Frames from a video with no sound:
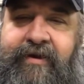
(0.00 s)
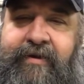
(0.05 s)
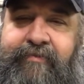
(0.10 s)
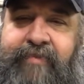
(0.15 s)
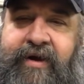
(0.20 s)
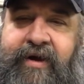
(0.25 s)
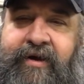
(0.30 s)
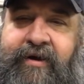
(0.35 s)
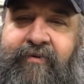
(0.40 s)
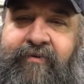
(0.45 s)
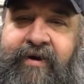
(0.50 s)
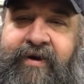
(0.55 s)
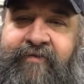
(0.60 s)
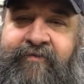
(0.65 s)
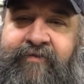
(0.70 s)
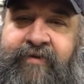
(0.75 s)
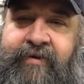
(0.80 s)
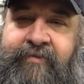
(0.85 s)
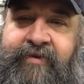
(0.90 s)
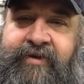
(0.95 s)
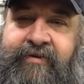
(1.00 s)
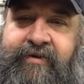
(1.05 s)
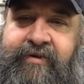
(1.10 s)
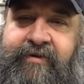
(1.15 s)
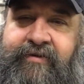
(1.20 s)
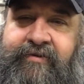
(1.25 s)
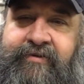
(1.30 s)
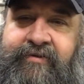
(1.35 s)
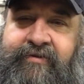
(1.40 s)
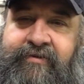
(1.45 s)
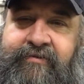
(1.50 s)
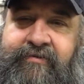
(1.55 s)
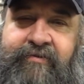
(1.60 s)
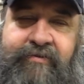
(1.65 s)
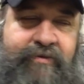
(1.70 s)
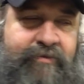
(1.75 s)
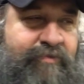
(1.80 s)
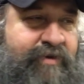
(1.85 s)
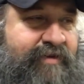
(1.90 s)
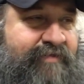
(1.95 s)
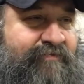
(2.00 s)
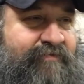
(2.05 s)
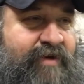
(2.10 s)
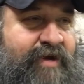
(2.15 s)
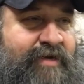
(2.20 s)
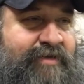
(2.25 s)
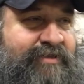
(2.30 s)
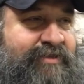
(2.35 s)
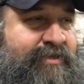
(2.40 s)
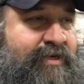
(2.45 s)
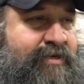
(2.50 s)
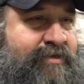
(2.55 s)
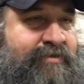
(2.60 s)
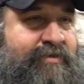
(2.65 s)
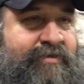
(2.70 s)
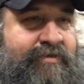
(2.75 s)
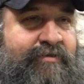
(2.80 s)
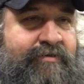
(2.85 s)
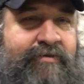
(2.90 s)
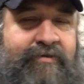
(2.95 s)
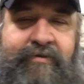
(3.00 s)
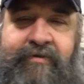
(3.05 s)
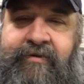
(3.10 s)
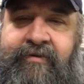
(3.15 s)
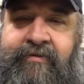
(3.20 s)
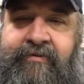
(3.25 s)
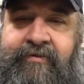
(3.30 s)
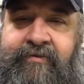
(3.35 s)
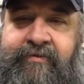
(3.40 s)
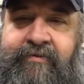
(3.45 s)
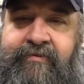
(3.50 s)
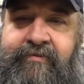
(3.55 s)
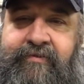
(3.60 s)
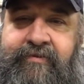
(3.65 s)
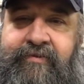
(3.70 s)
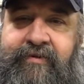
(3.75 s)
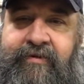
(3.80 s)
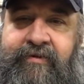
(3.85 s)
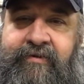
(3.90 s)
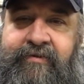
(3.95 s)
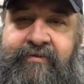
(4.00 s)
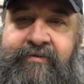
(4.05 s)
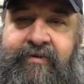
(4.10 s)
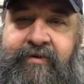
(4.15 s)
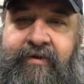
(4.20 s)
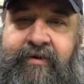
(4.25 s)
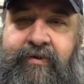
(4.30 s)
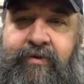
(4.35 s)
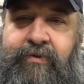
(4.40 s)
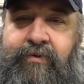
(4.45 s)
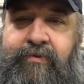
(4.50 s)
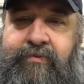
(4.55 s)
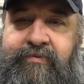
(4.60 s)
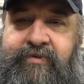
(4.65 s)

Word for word: They back away from it because nobody fact checked it. You know, they're, you know, it's like, ooh,